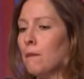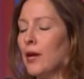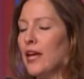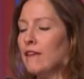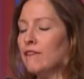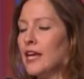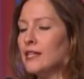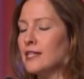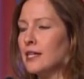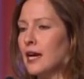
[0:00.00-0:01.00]
if they
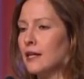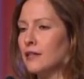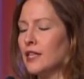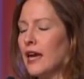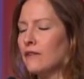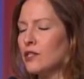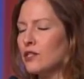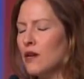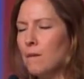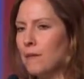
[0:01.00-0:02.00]
decide that they have
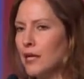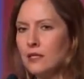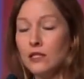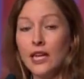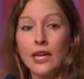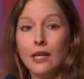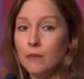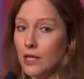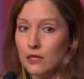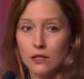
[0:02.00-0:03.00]
some basis, any
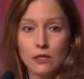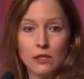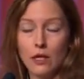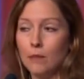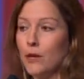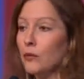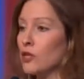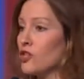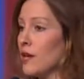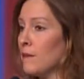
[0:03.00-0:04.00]
basis, upon
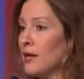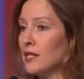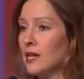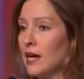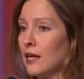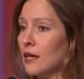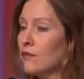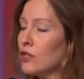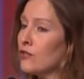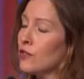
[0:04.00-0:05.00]
which they may deny
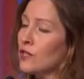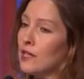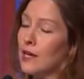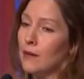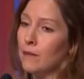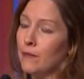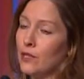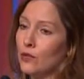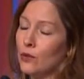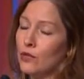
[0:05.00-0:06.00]
coverage for a claim
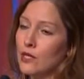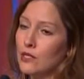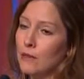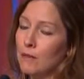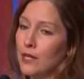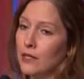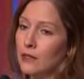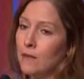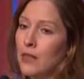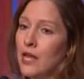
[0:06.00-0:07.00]
that a lawyer has submitted,
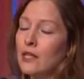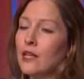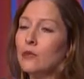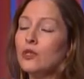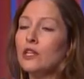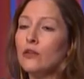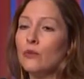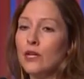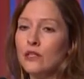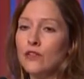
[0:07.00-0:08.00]
they will send a
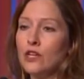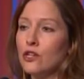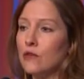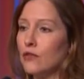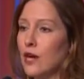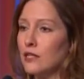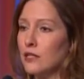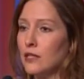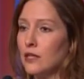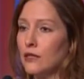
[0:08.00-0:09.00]
reservation of
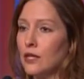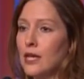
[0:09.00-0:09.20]
rights letter.